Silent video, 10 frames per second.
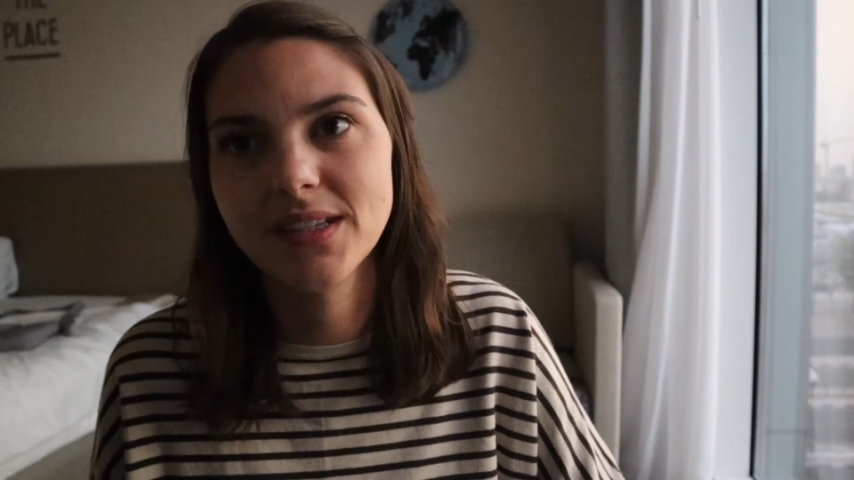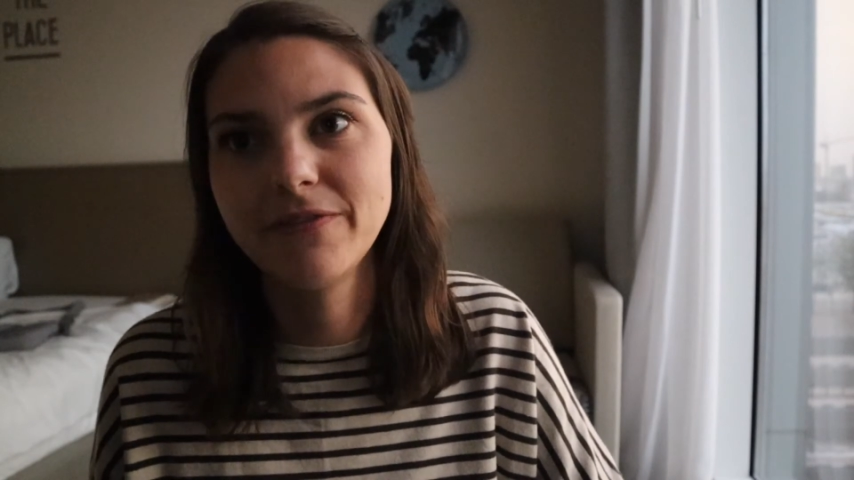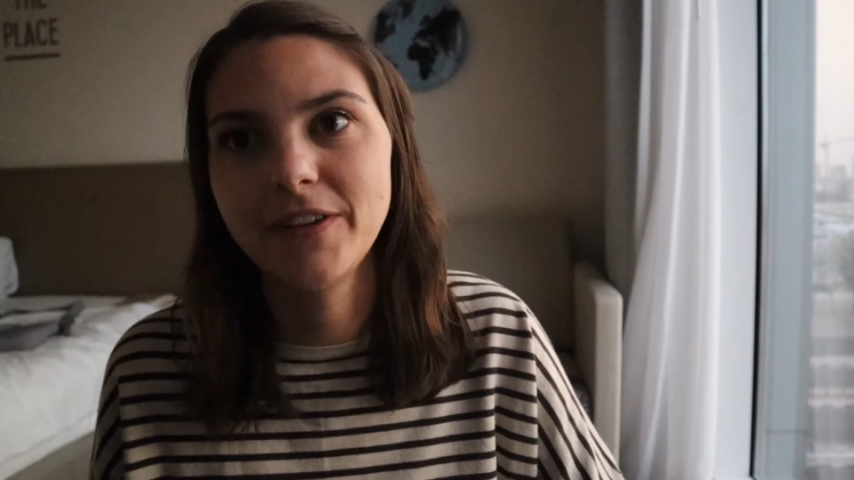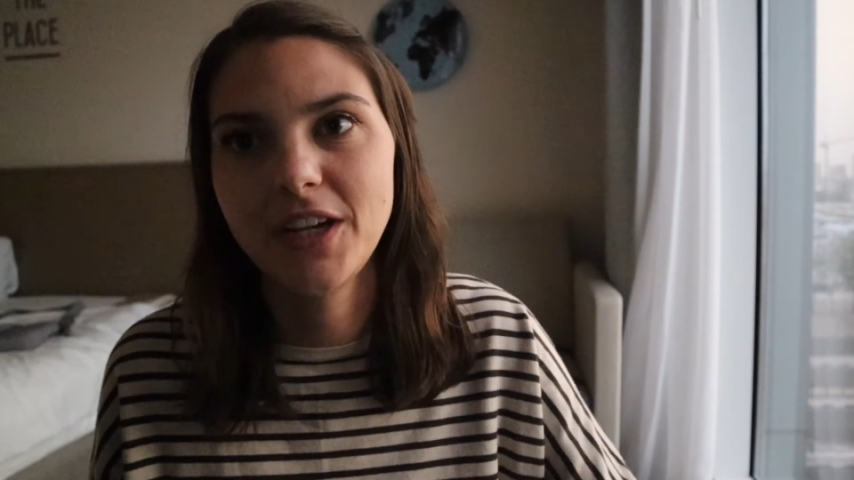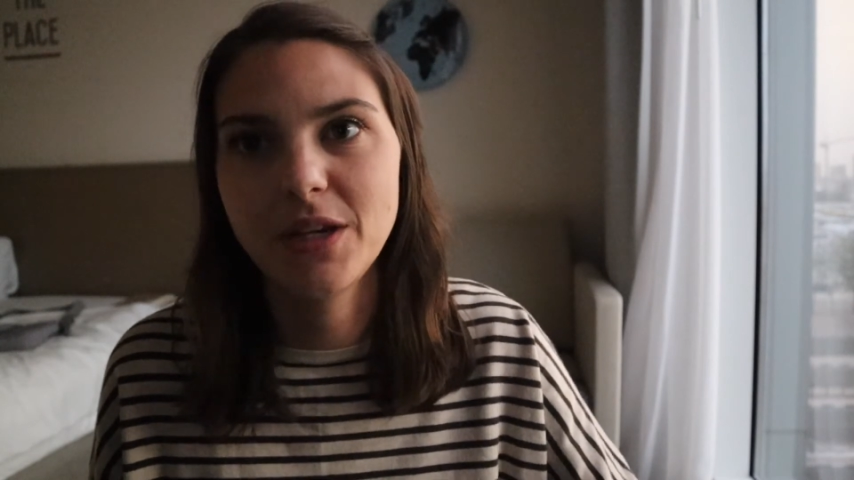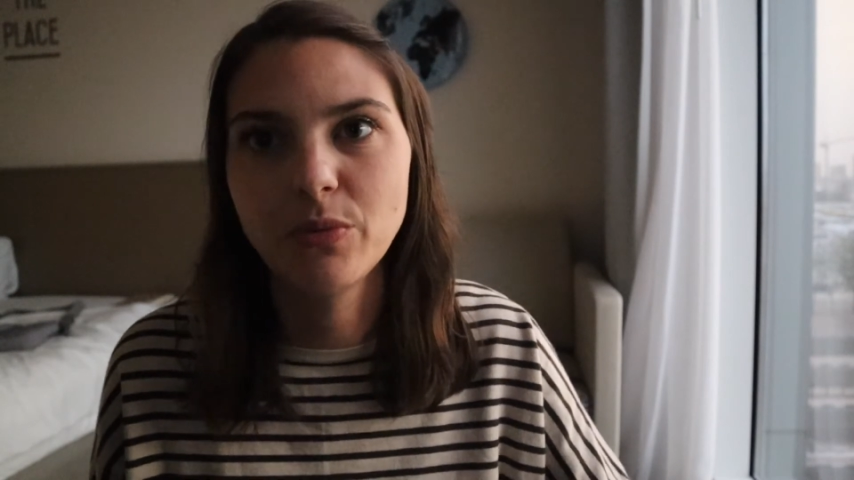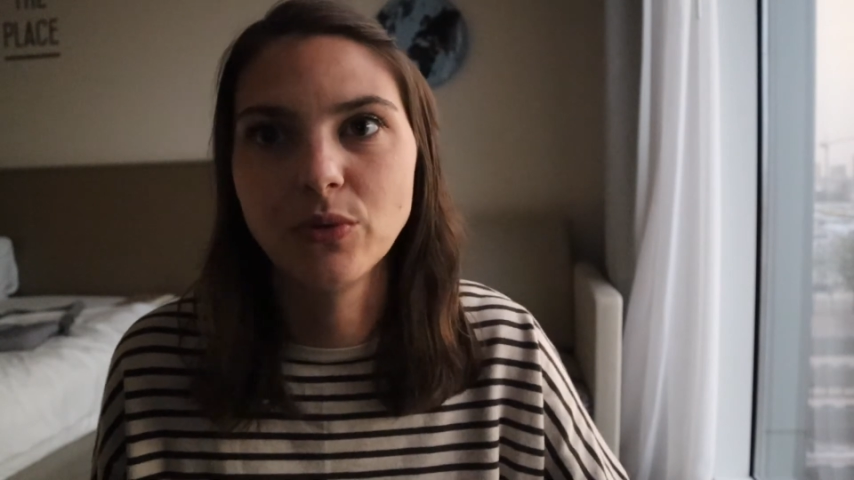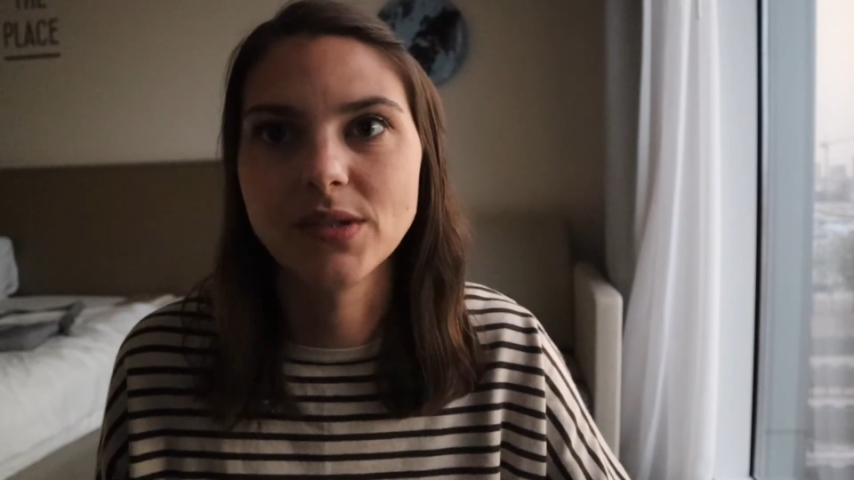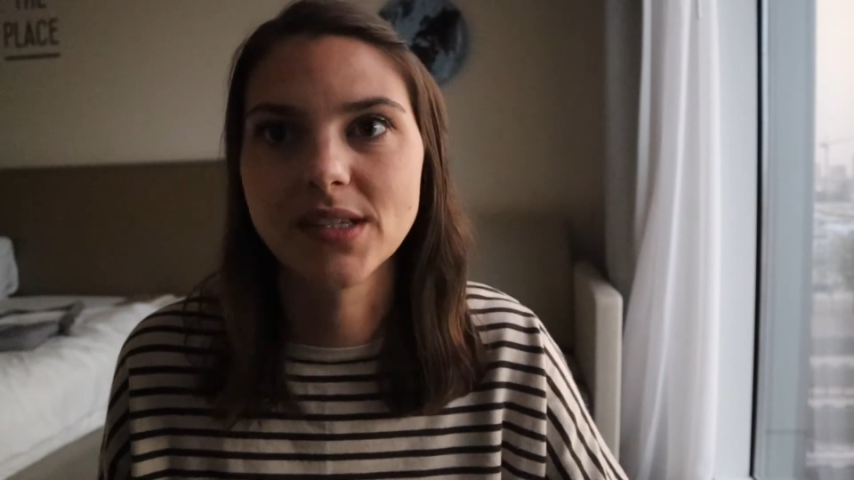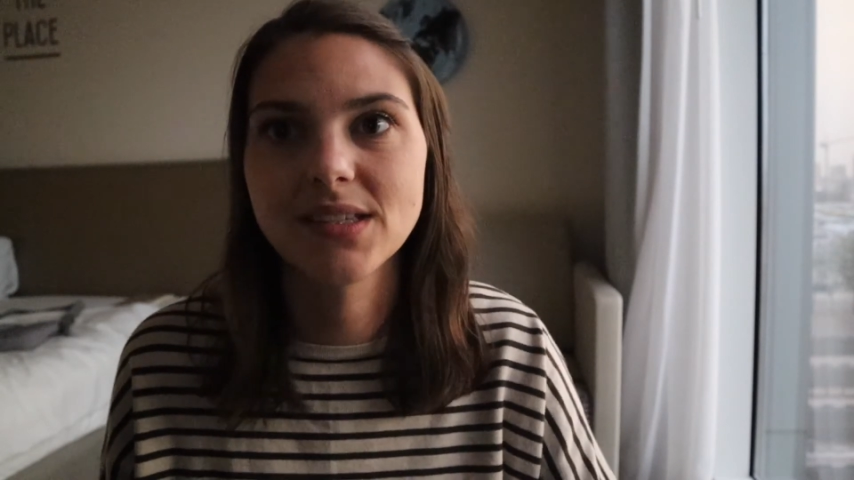infinity
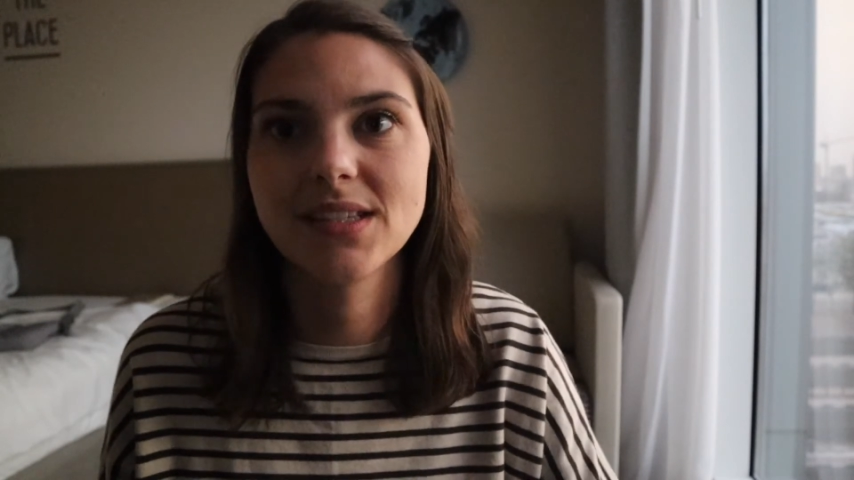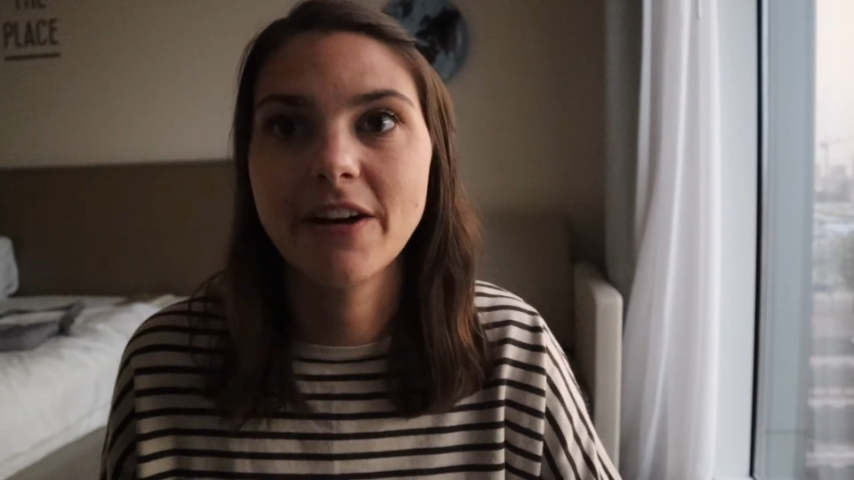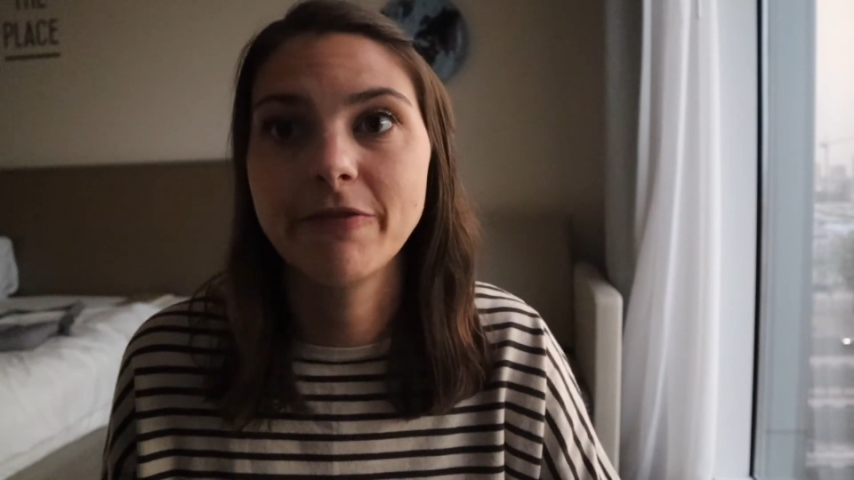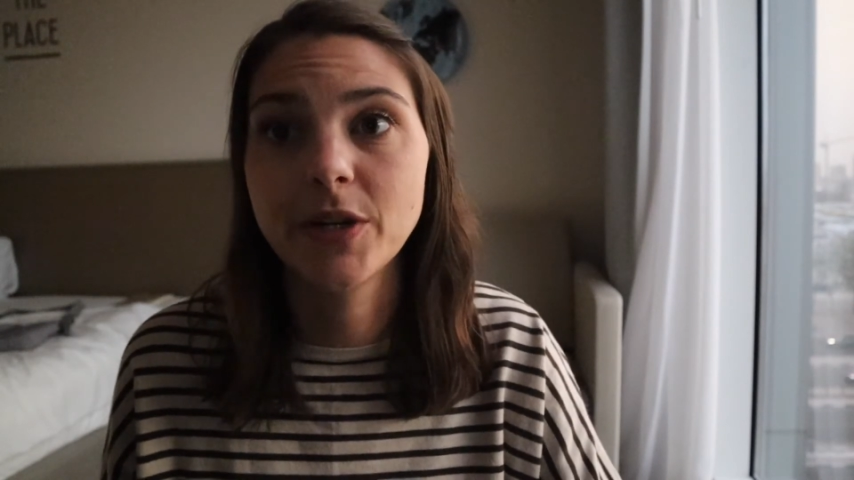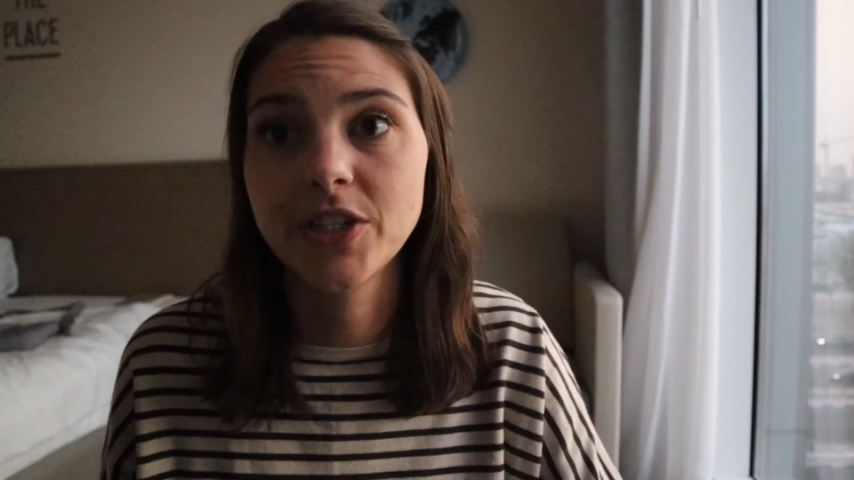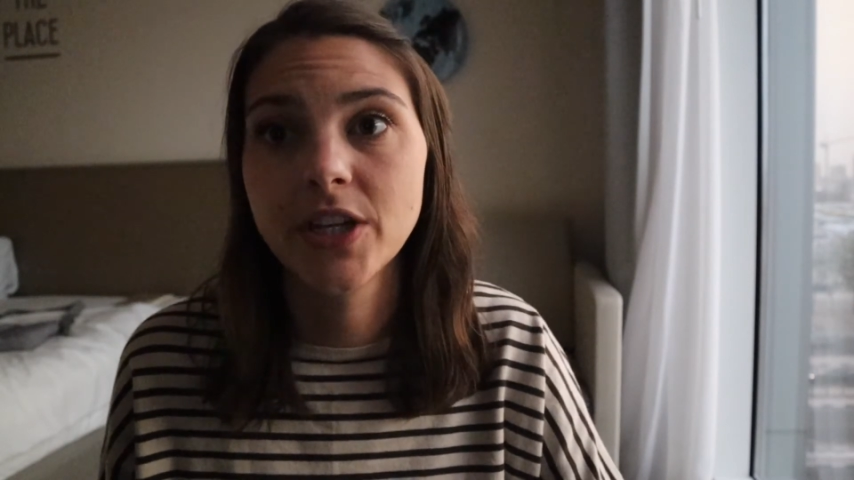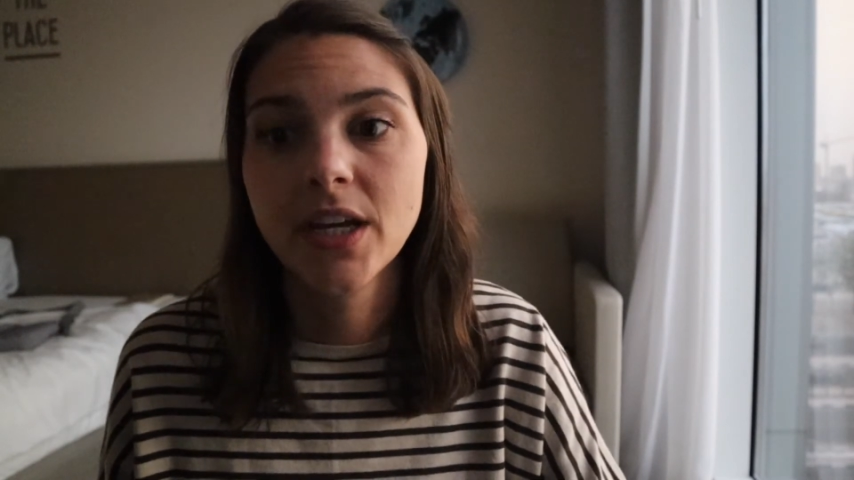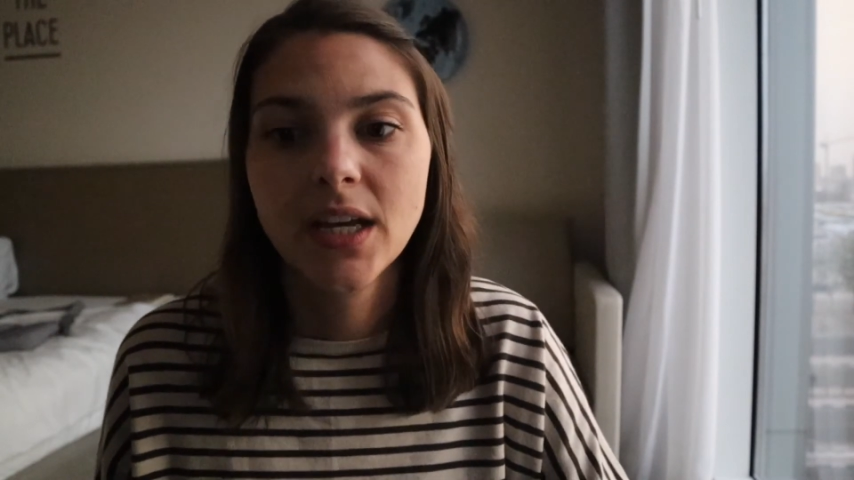pools and stuff, which